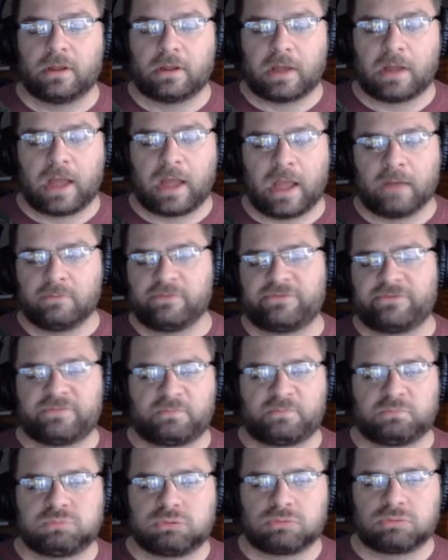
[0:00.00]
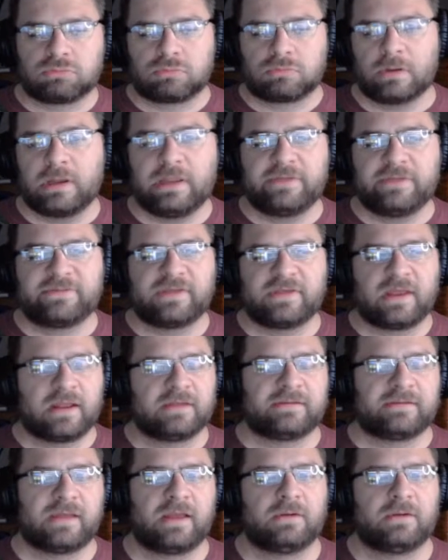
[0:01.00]
I was pretty set
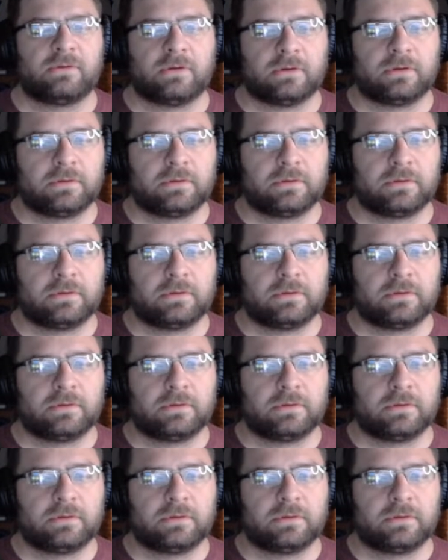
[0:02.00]
on Tyrant.